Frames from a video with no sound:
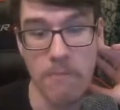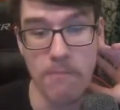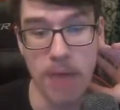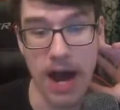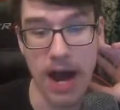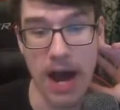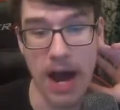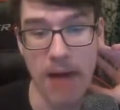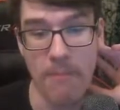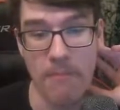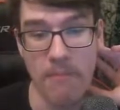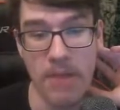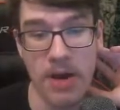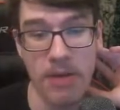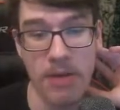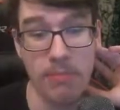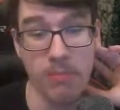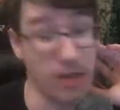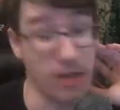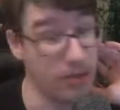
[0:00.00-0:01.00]
Bam!
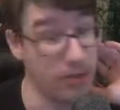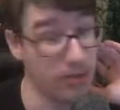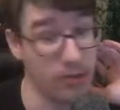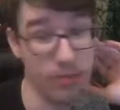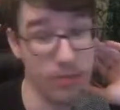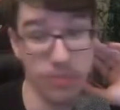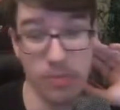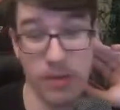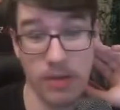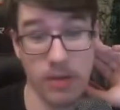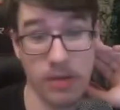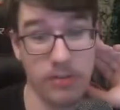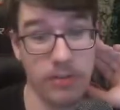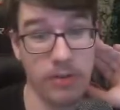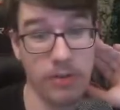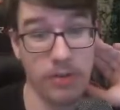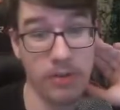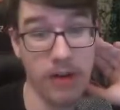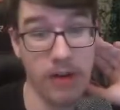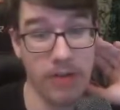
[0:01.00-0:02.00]
Plus two, plus
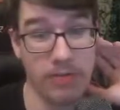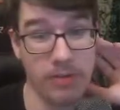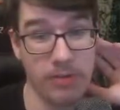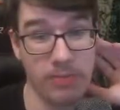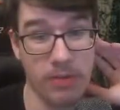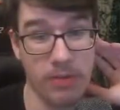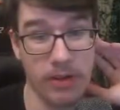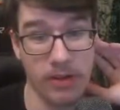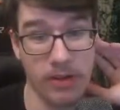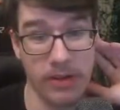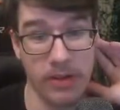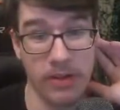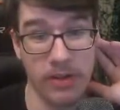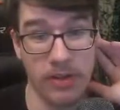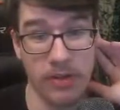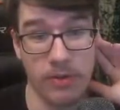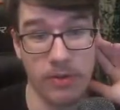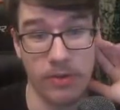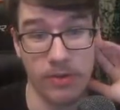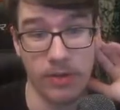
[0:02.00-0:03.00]
two on everybody.
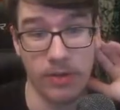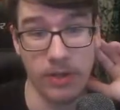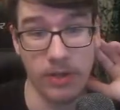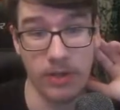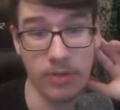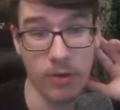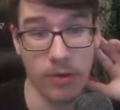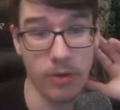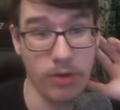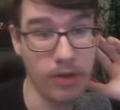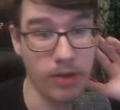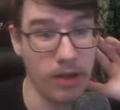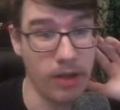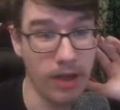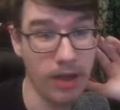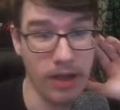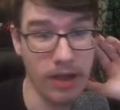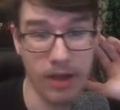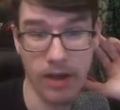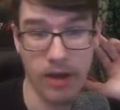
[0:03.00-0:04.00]
Reroll.
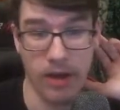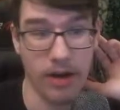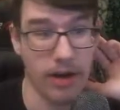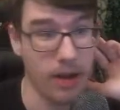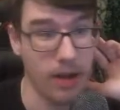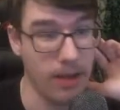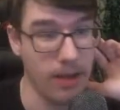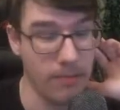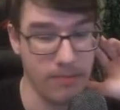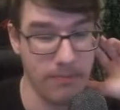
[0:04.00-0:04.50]
Alright.